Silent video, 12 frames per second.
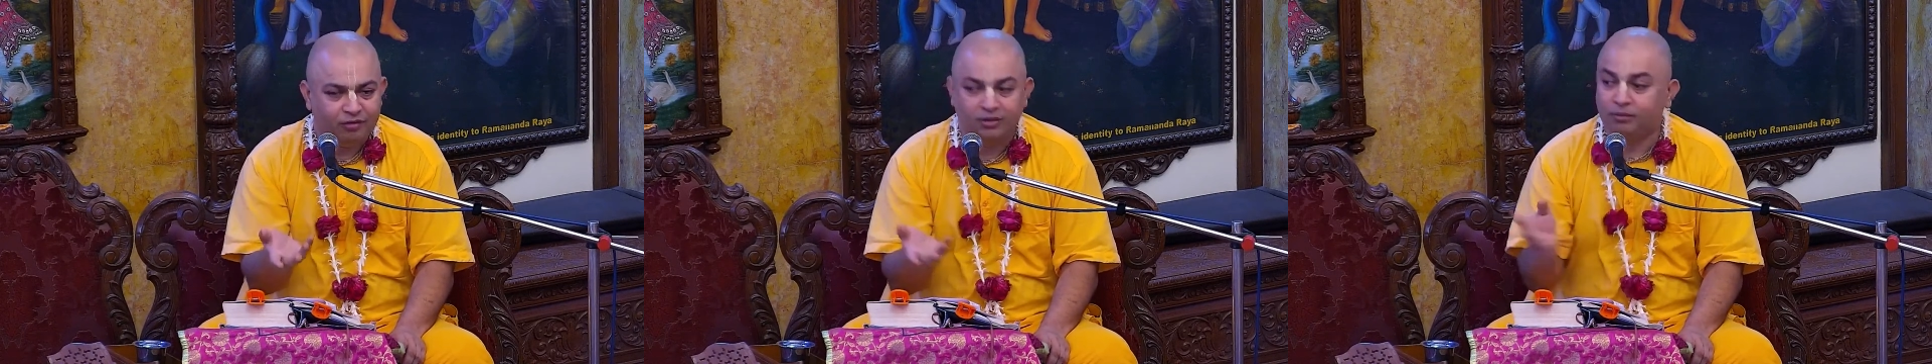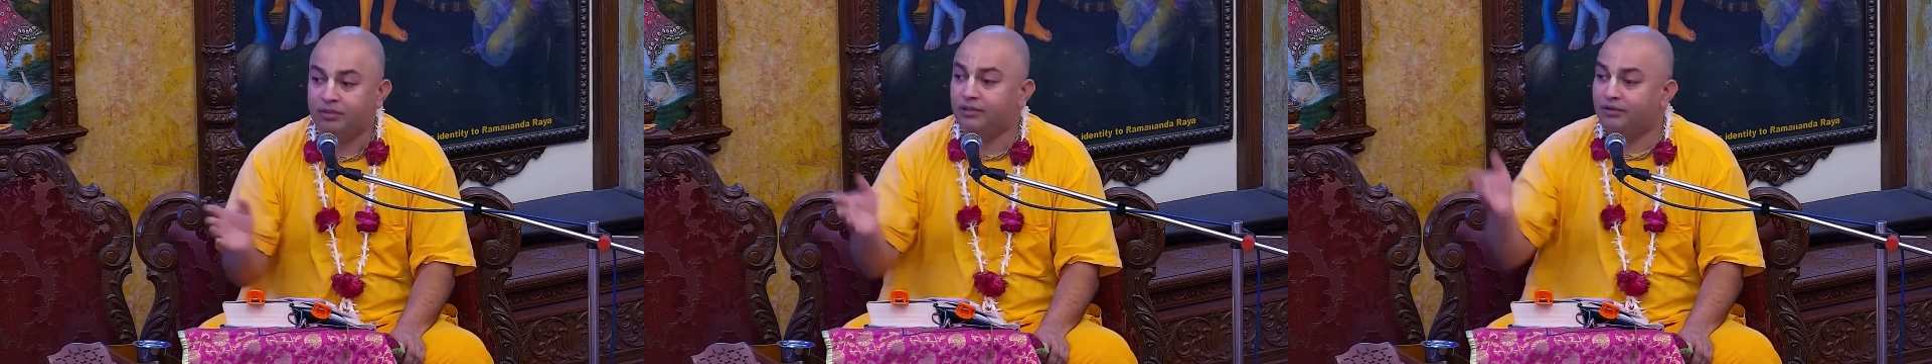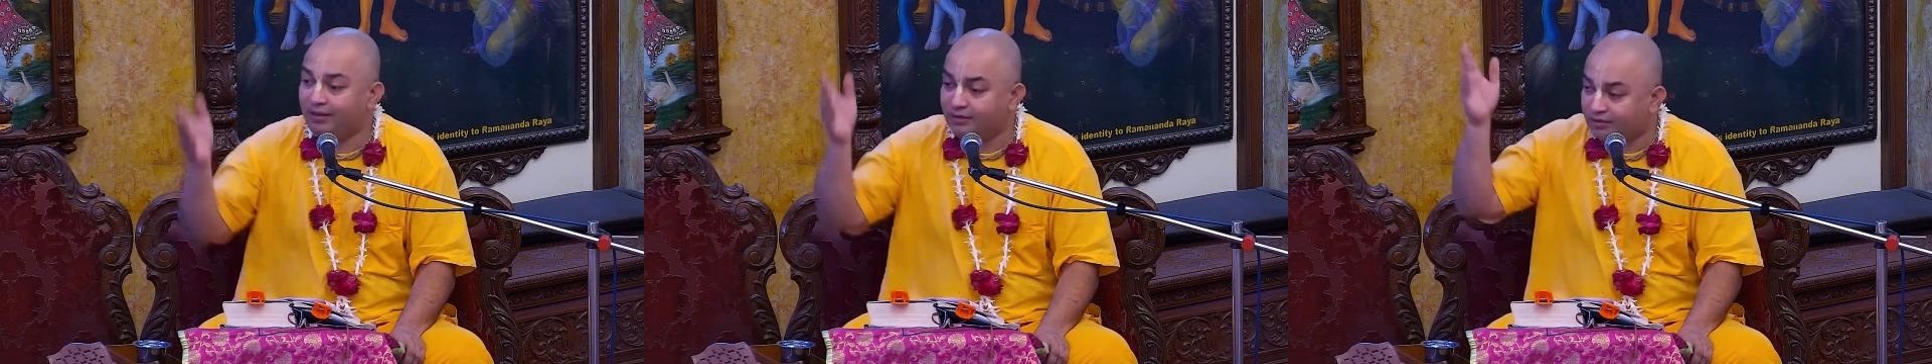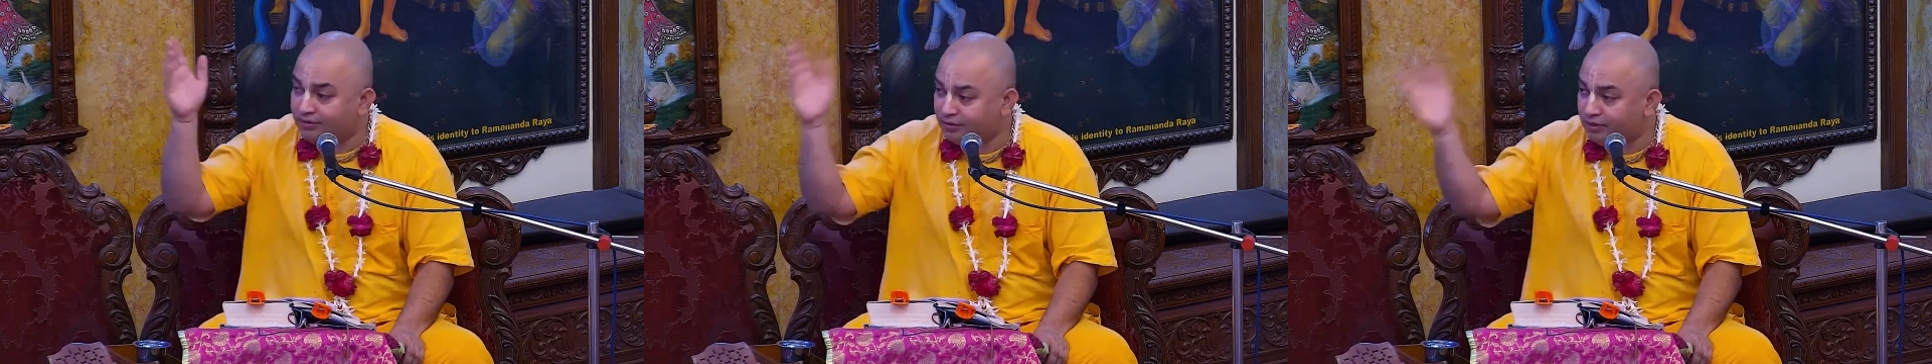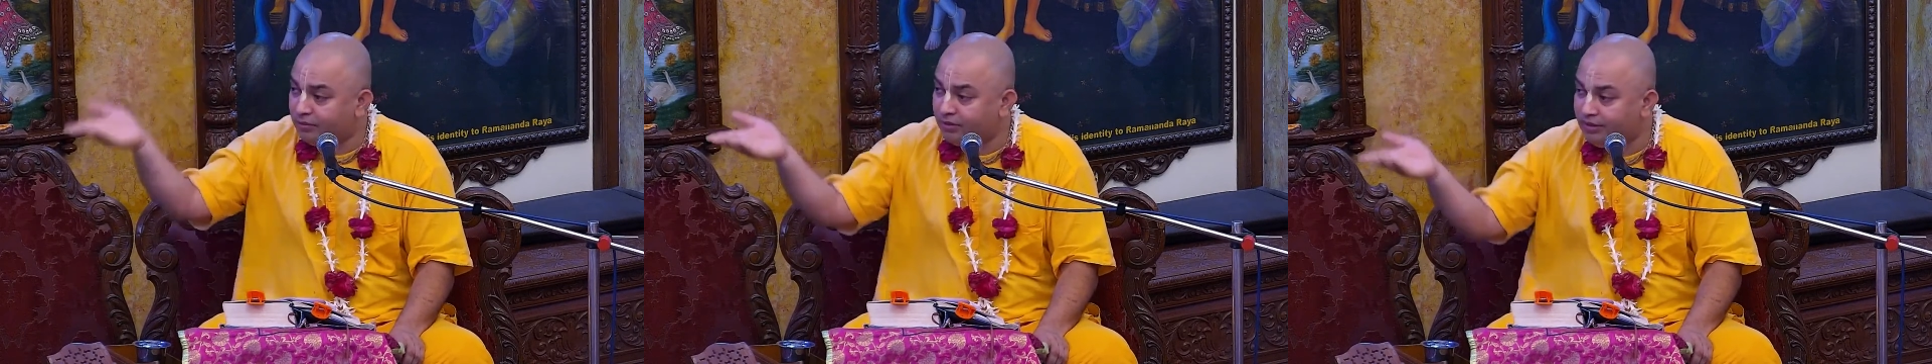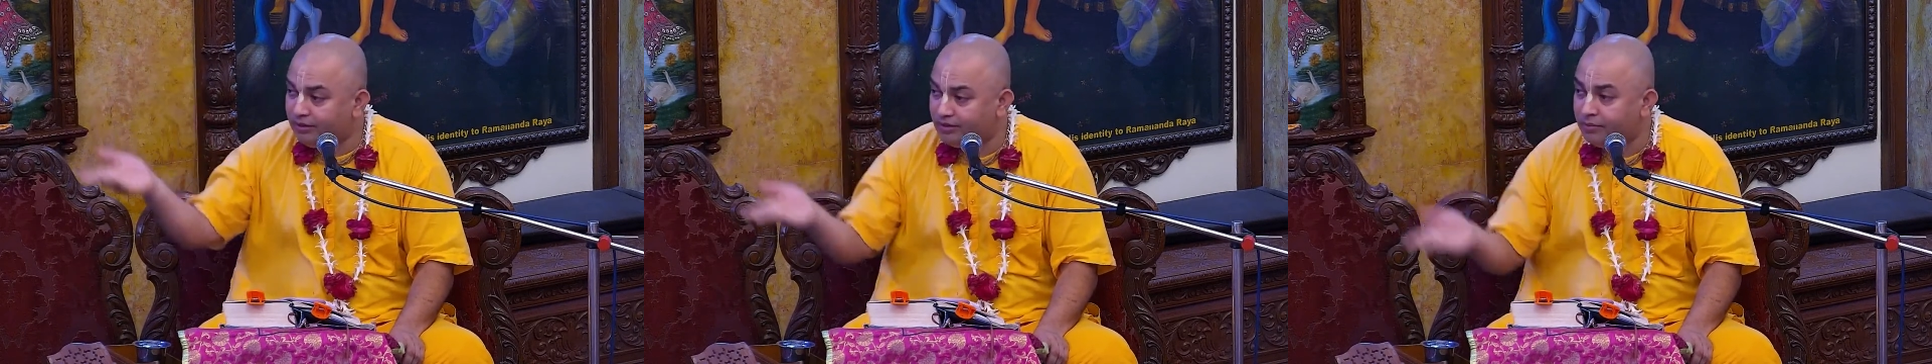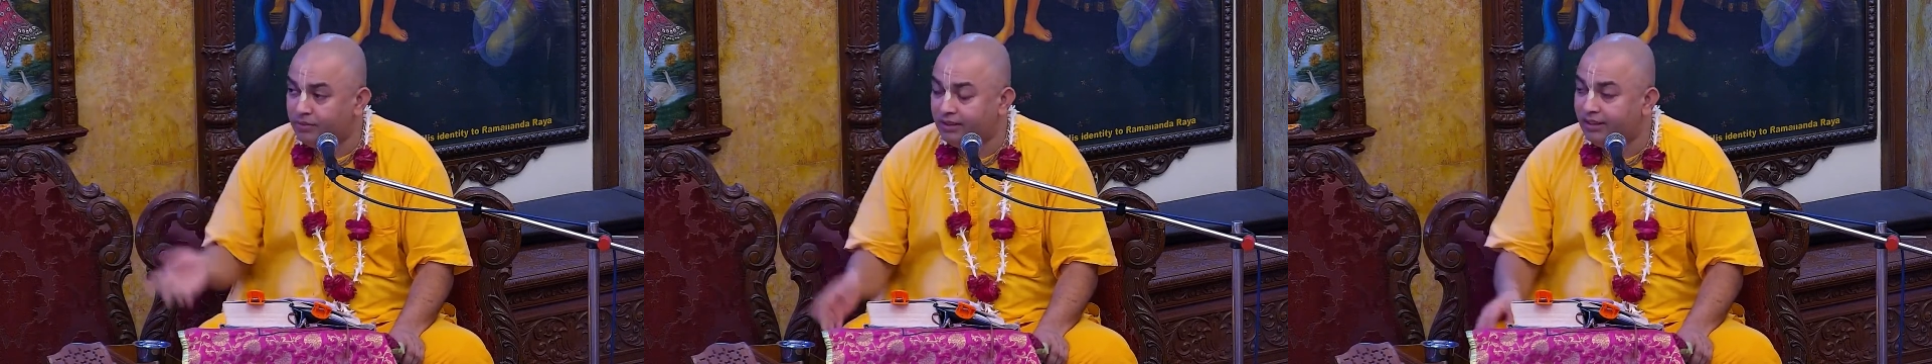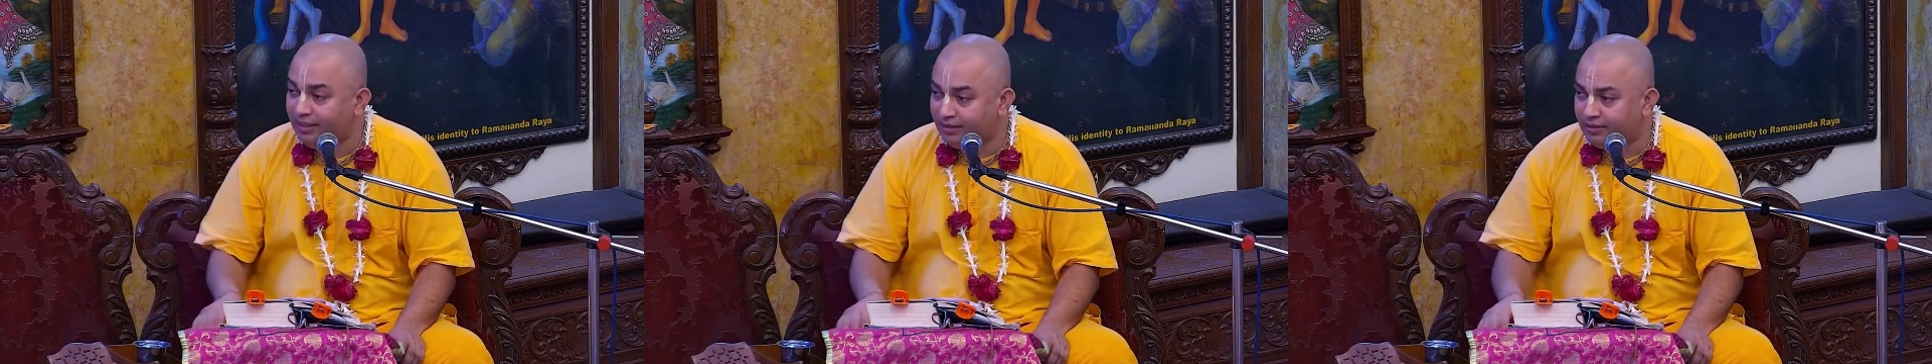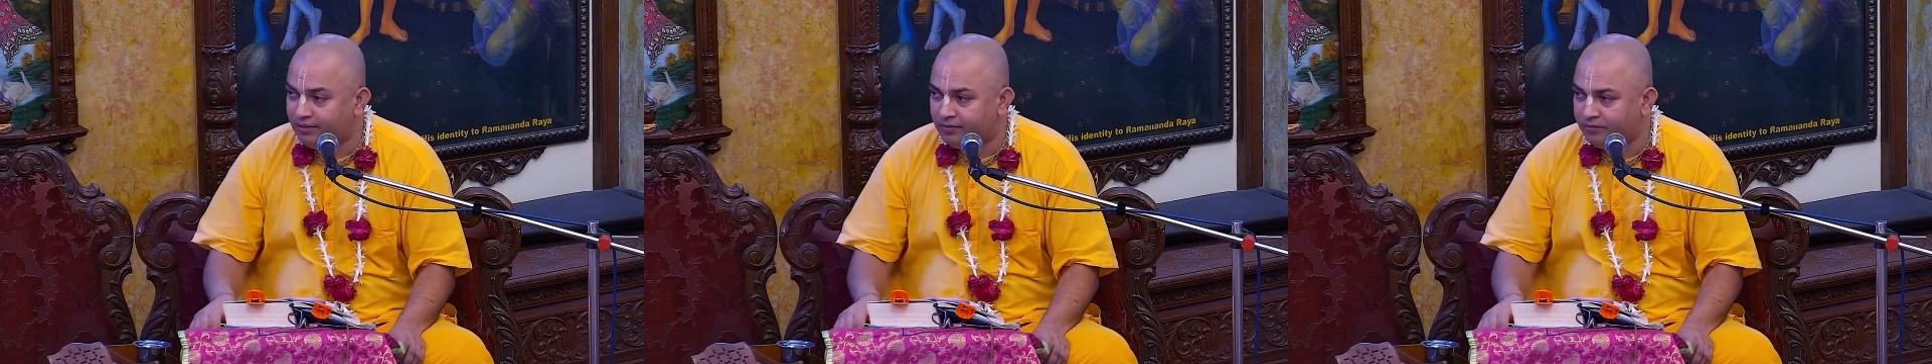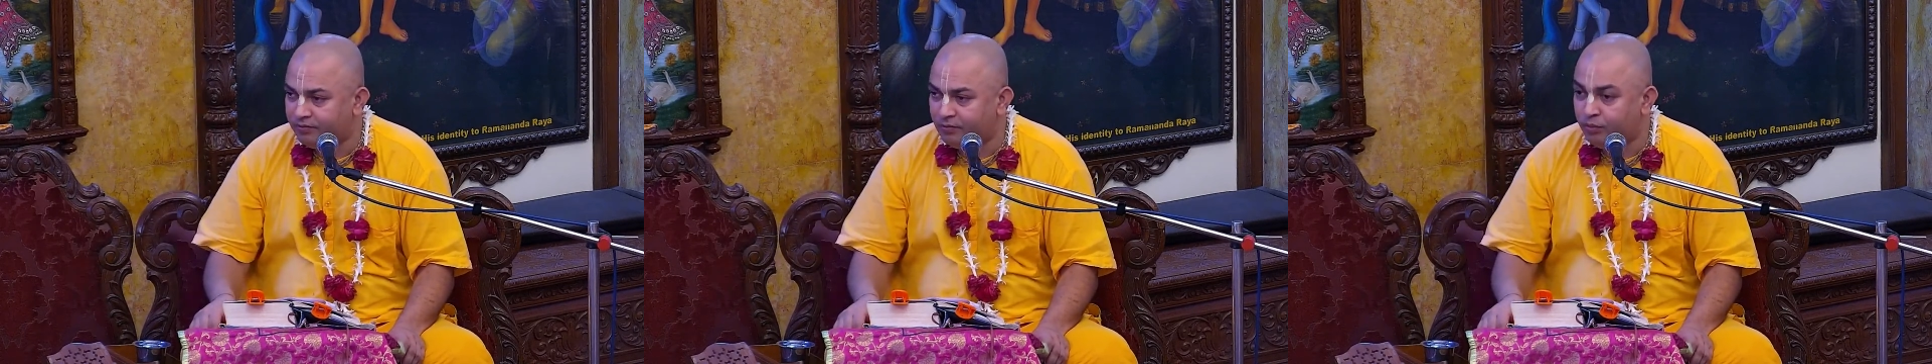for somebody else, somebody something else.